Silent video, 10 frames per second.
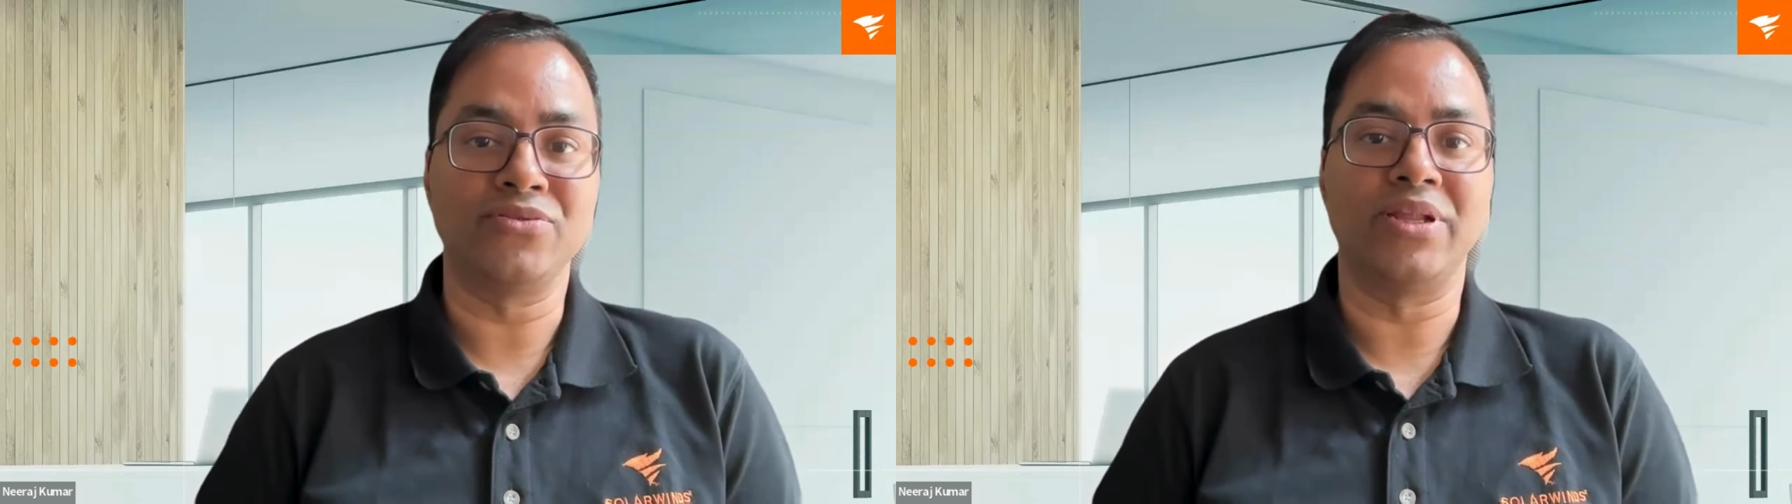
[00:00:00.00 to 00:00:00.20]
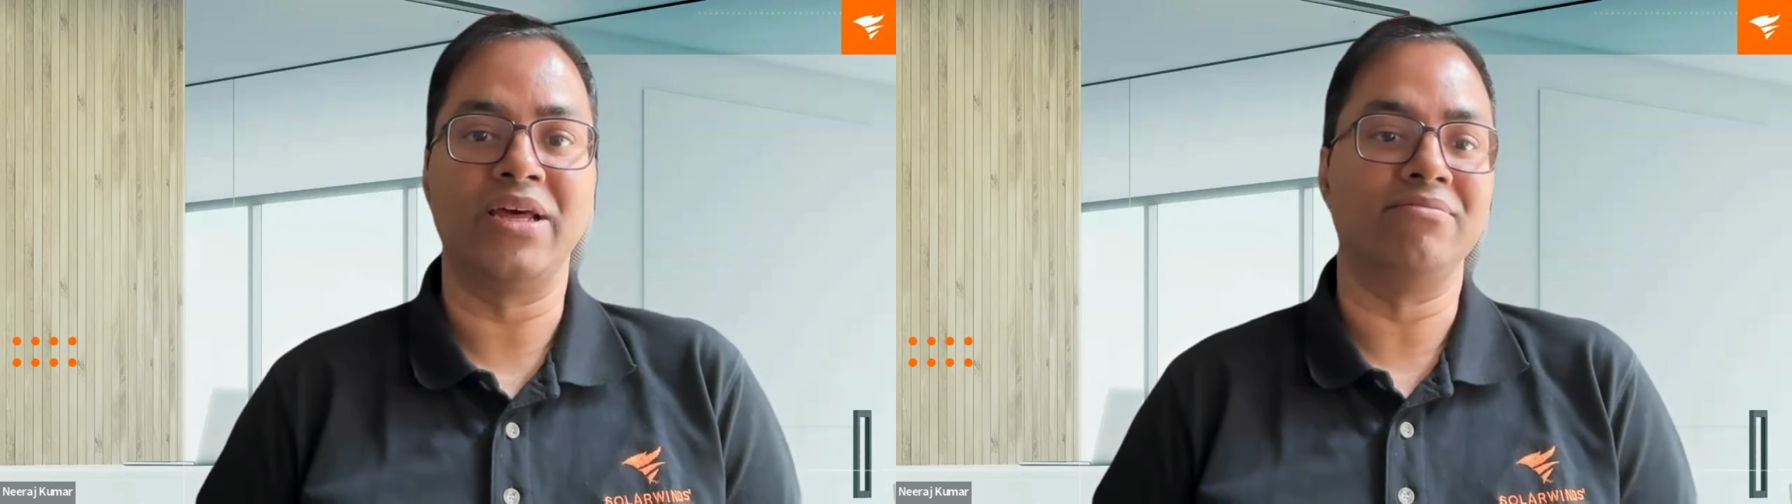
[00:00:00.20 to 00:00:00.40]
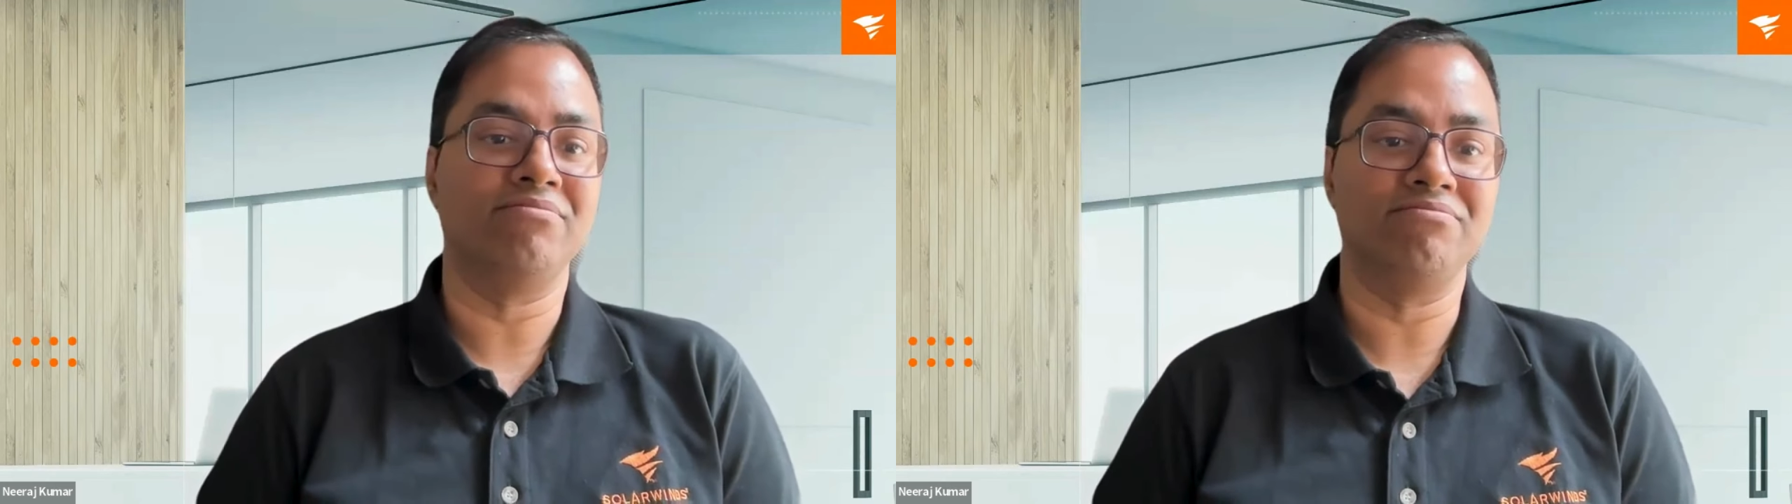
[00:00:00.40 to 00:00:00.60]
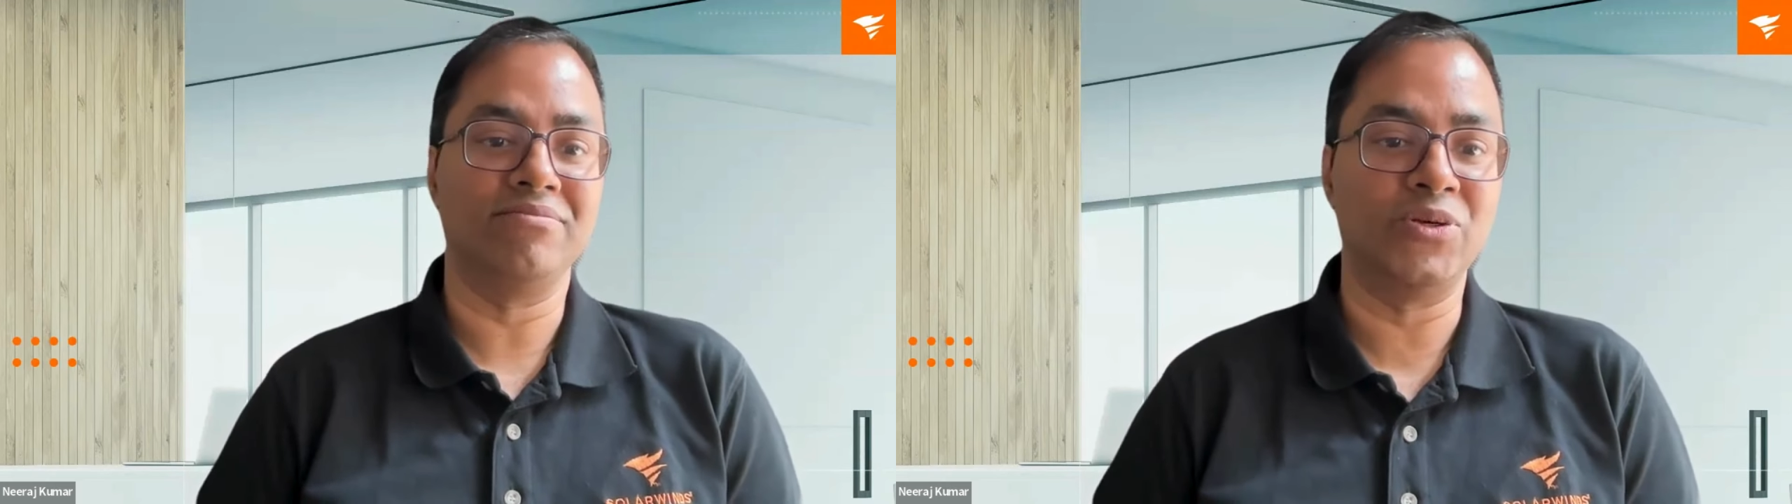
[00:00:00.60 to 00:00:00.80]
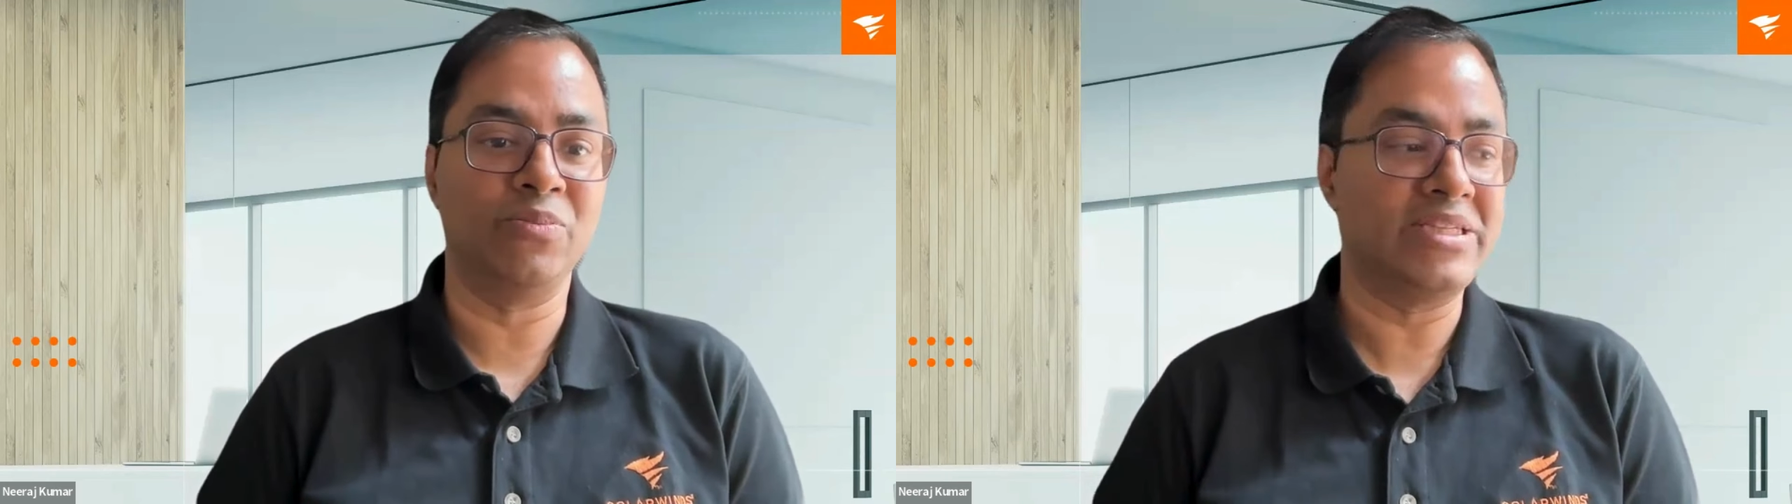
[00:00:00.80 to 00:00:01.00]
So then
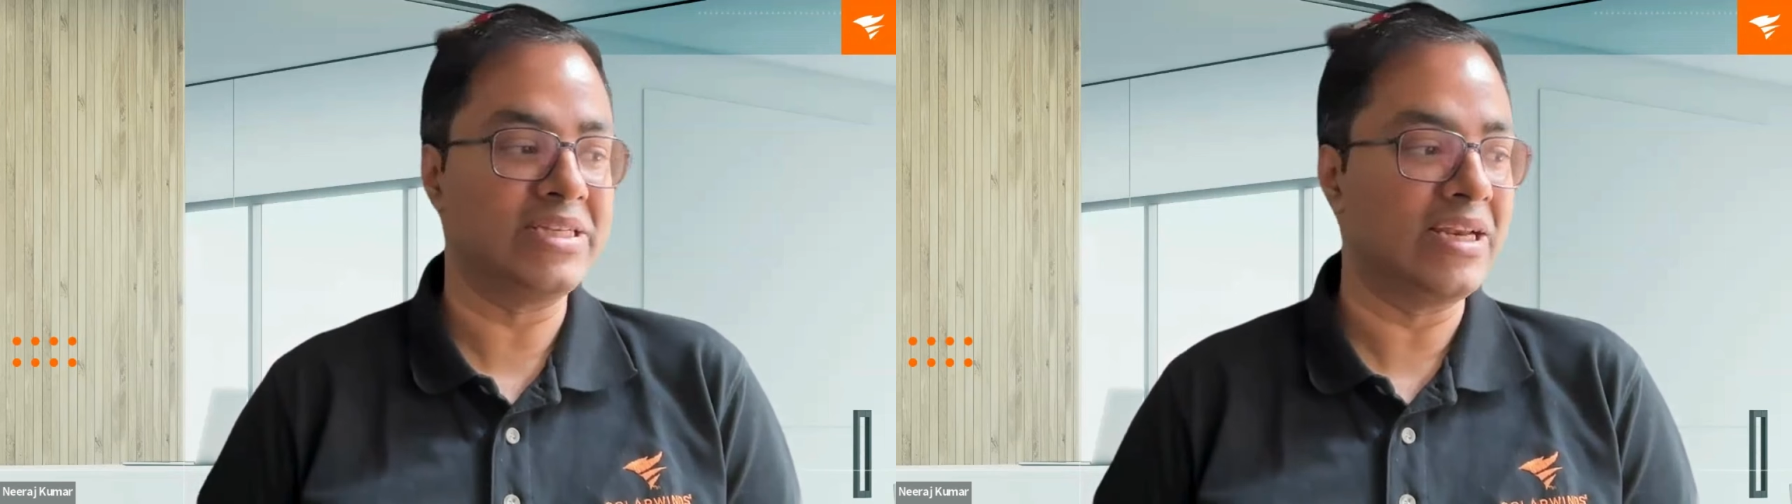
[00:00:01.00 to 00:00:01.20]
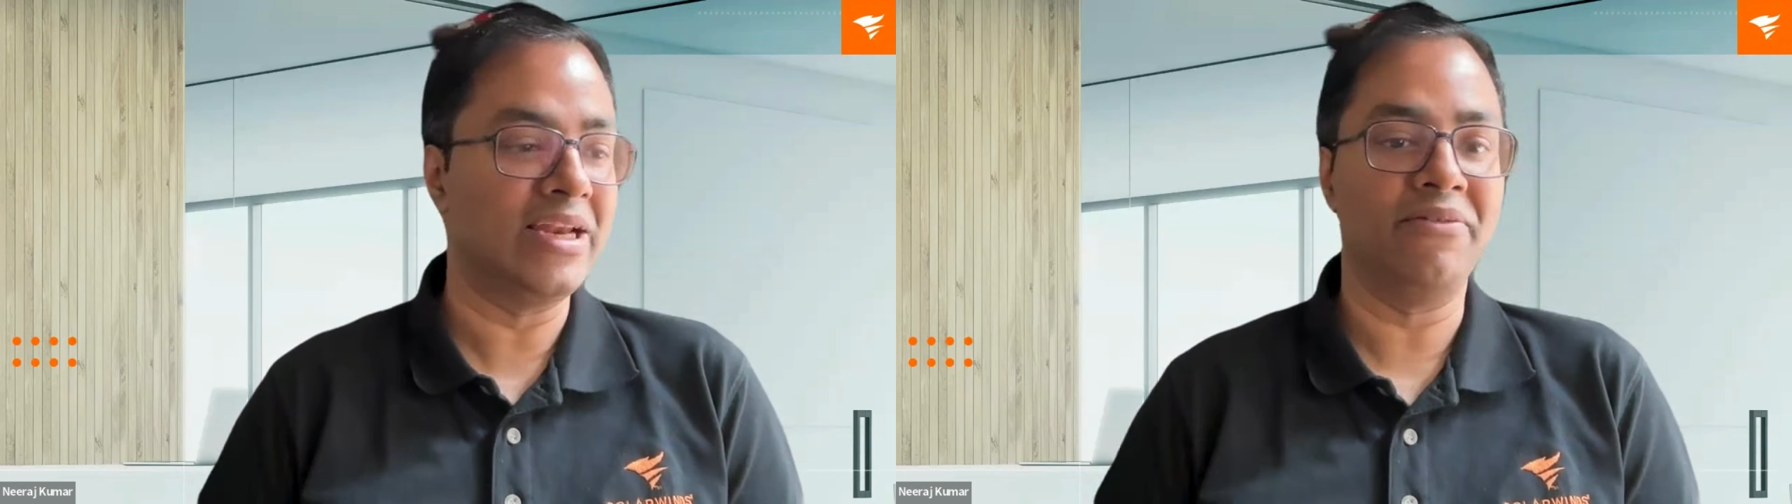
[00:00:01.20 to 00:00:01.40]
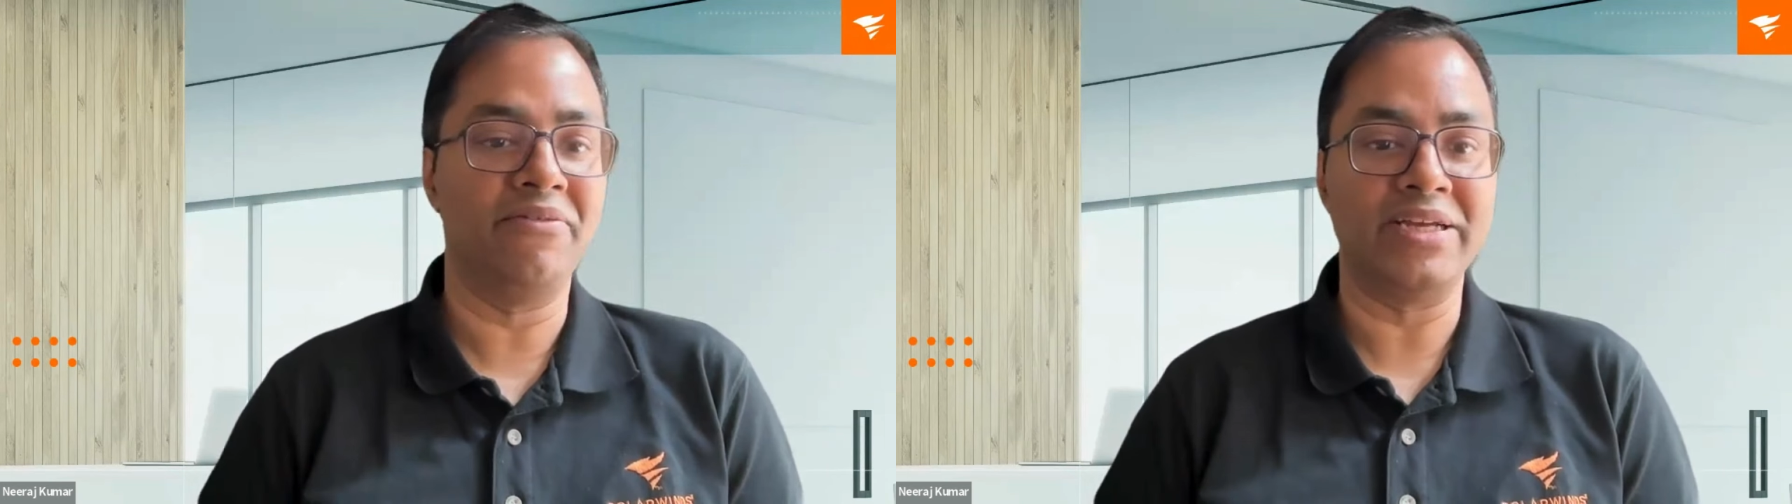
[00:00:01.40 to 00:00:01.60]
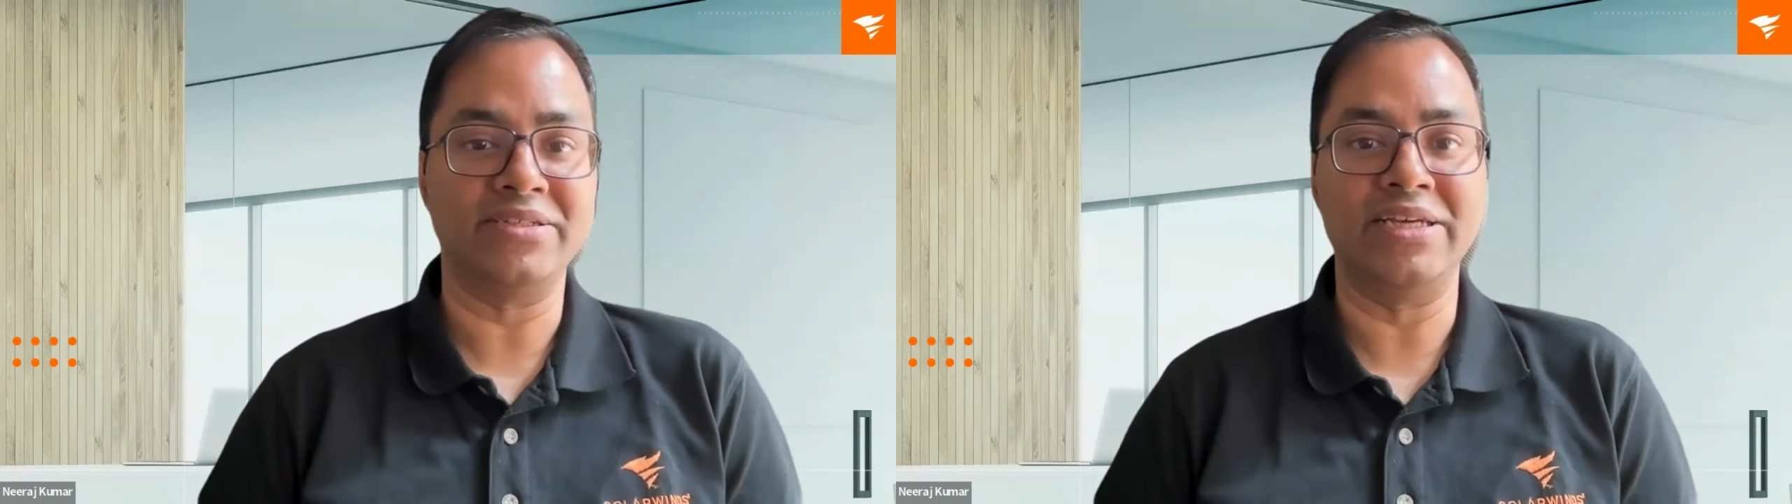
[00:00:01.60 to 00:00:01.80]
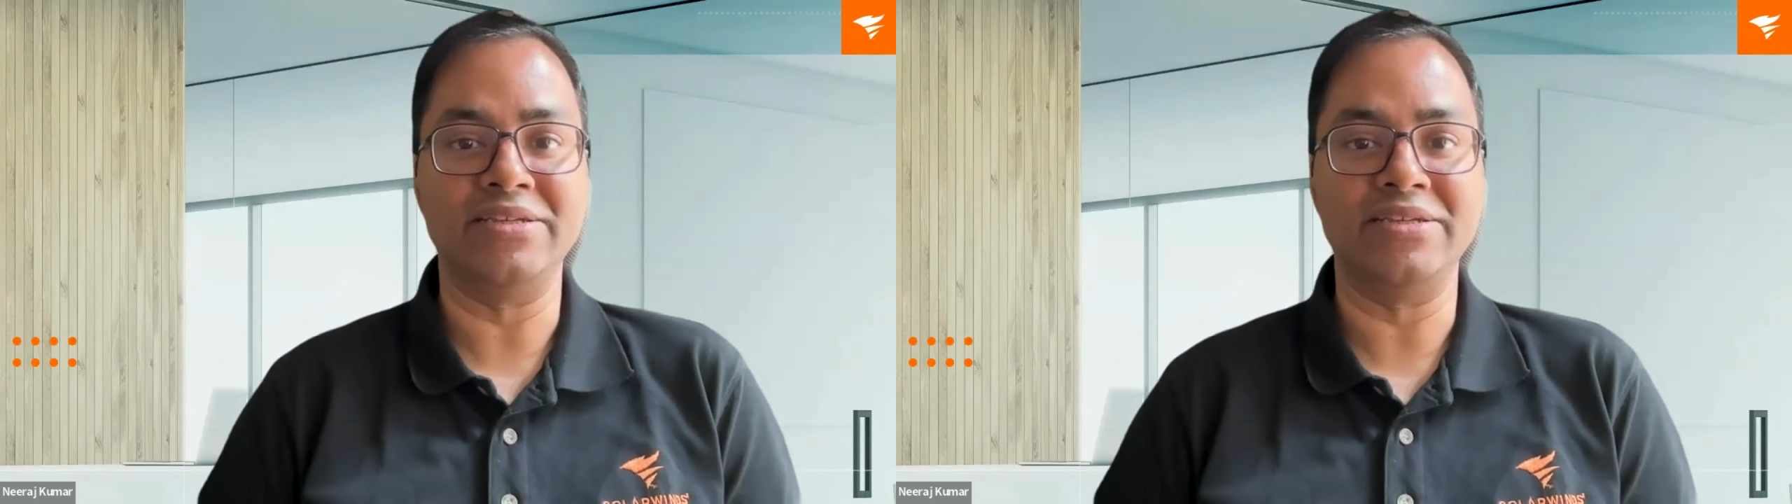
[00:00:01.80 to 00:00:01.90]
you basically leverage